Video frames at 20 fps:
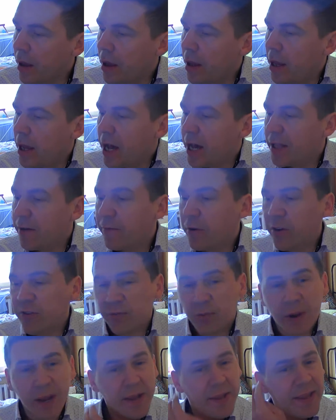And of course,
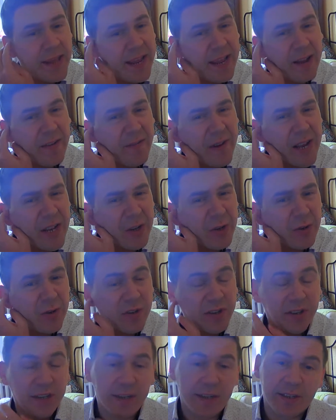when you
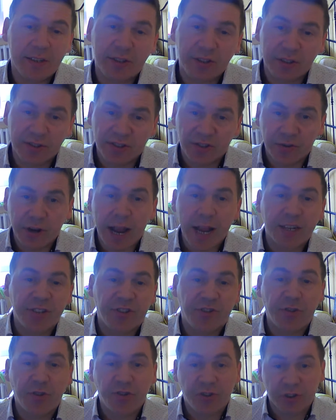trying
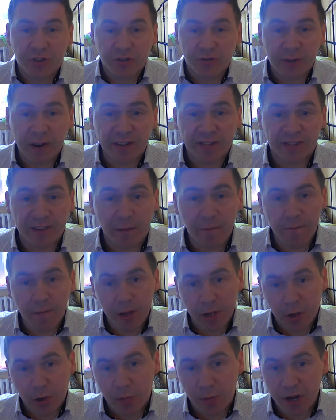to transfer
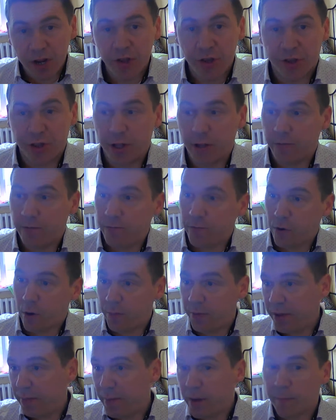something original from
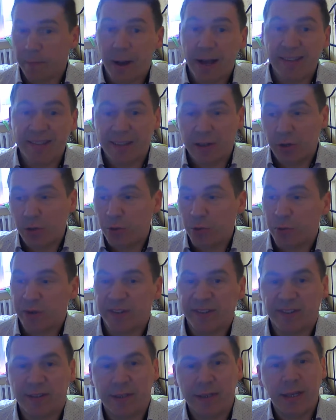the McMaster
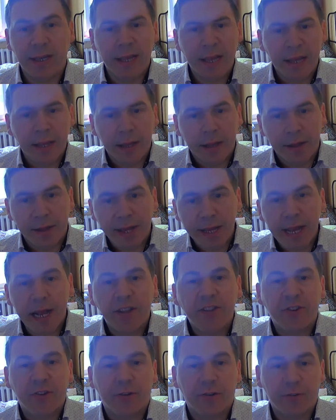University, they are
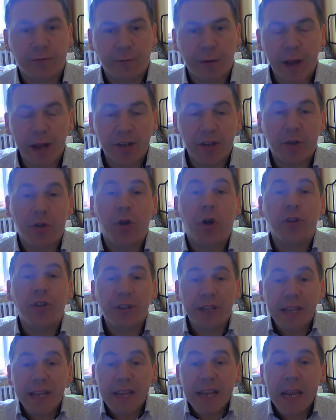transferred not
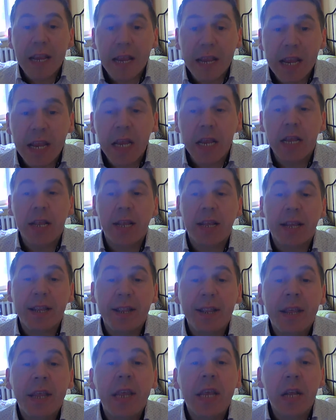
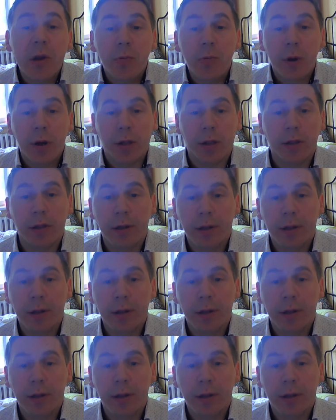in equal